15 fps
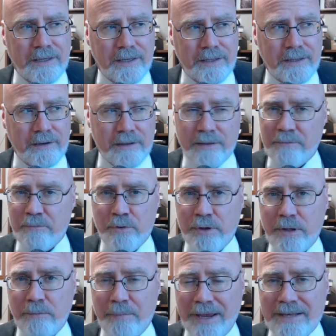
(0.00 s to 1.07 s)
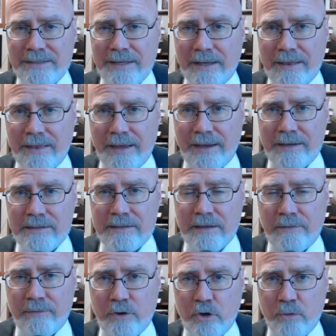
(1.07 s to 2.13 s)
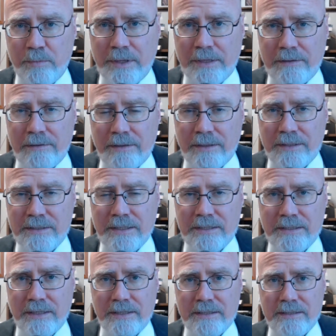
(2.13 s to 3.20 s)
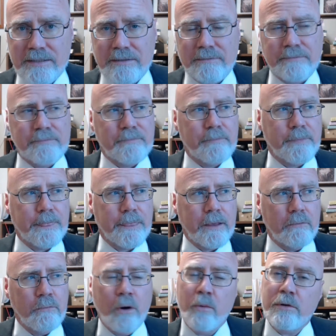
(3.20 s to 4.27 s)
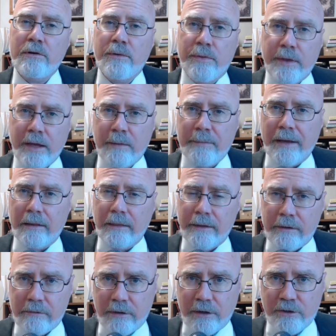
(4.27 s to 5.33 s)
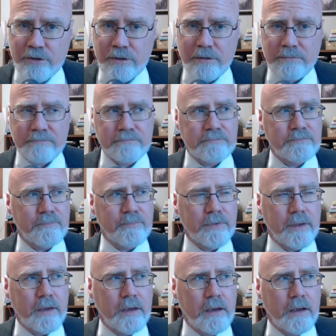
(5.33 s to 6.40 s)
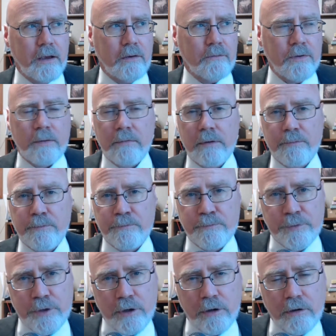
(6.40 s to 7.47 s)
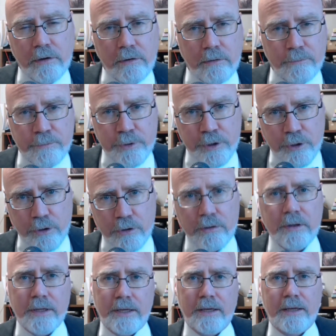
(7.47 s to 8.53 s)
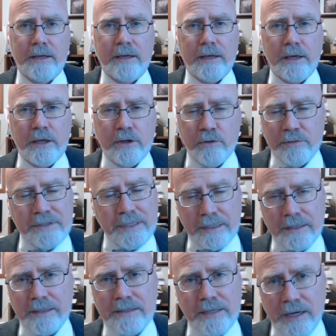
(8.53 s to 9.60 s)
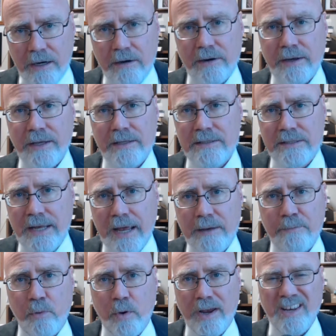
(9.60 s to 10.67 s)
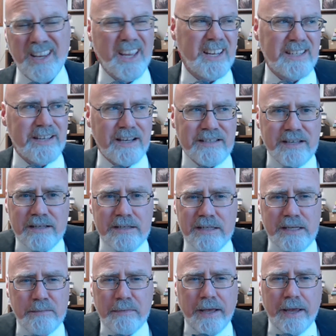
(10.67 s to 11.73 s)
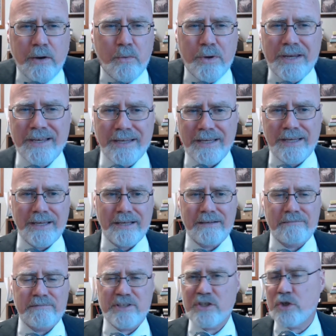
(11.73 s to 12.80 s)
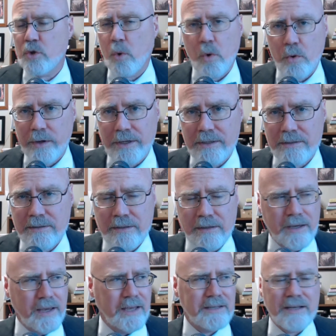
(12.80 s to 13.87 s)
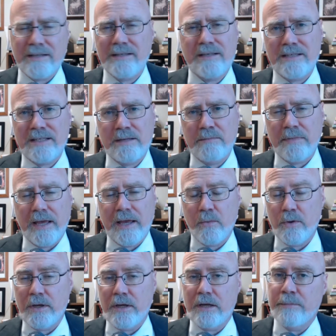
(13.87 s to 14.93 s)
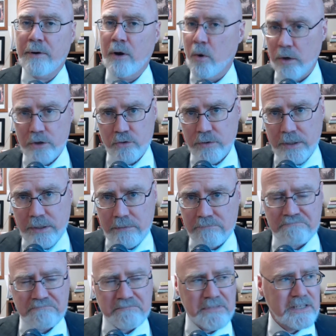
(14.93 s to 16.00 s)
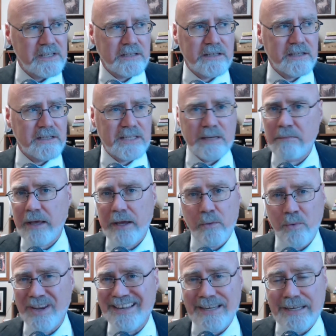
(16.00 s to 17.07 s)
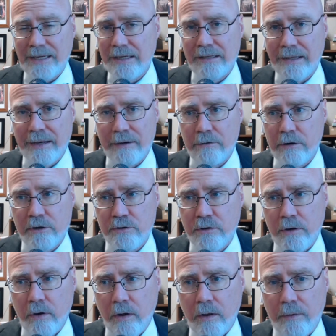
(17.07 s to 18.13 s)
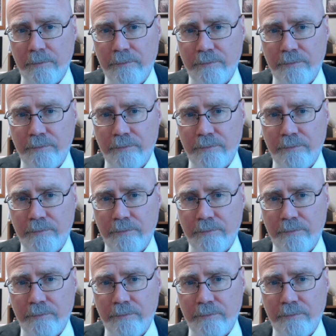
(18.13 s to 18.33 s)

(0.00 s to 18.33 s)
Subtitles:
They're the real basic things of human existence. Well, when you think about literature, from a purely utilitarian standpoint, it doesn't seem like we need stories. It doesn't seem like we need poetry. It doesn't seem like we need literature at all.